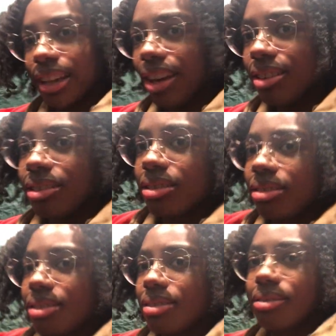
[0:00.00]
that
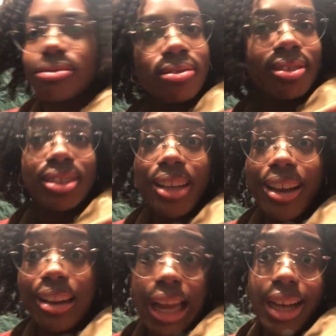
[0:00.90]
is
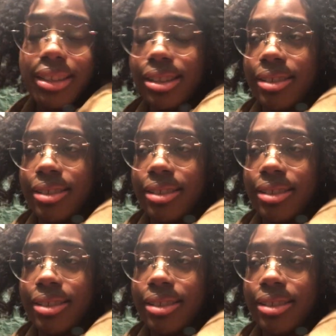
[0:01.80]
saying a lot.